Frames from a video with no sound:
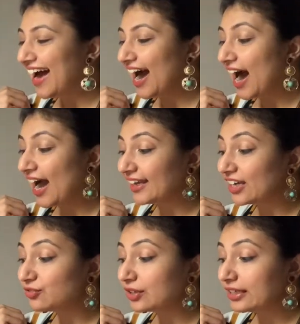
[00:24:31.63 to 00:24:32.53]
I
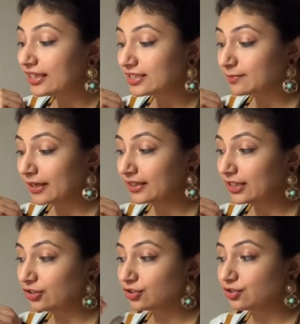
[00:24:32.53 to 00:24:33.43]
can release my
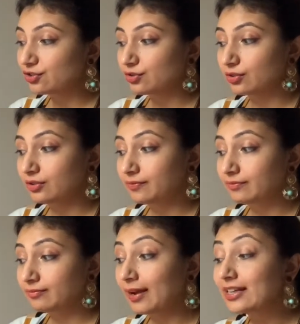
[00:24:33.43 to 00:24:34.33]
need to control.
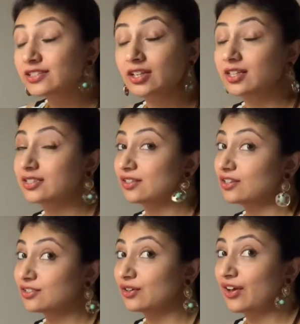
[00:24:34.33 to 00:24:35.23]
Masculines
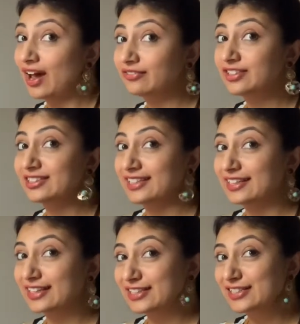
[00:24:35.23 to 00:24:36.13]
also have this
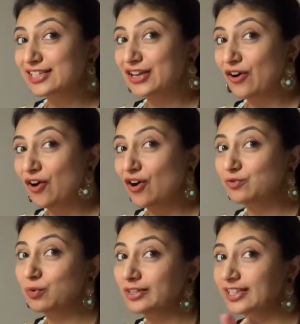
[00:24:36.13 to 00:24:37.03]
tendency of
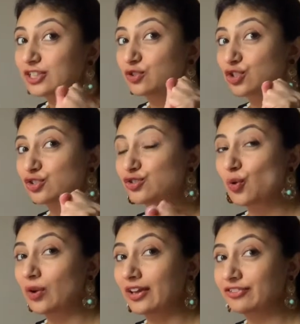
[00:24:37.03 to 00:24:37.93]
wanting to
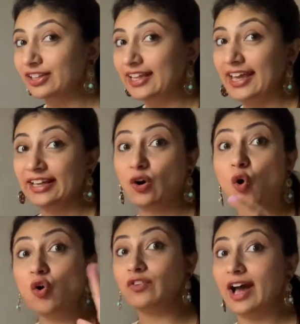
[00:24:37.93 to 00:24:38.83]
control everything,
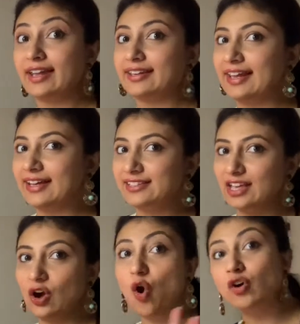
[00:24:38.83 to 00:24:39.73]
over
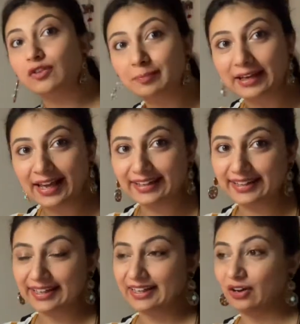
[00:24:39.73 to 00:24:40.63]
analyzing, over
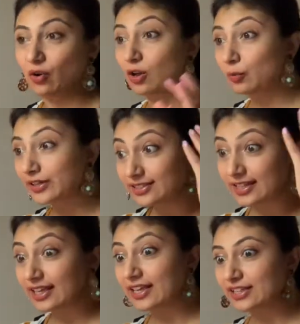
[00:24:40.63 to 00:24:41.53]
planning, always
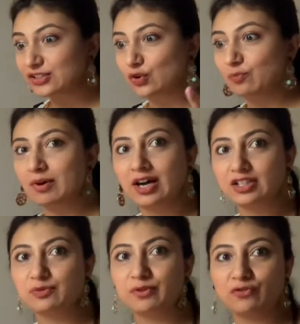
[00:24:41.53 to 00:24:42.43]
thinking so
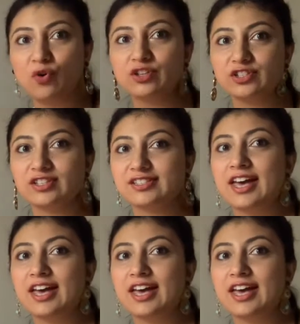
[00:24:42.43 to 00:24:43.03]
much before just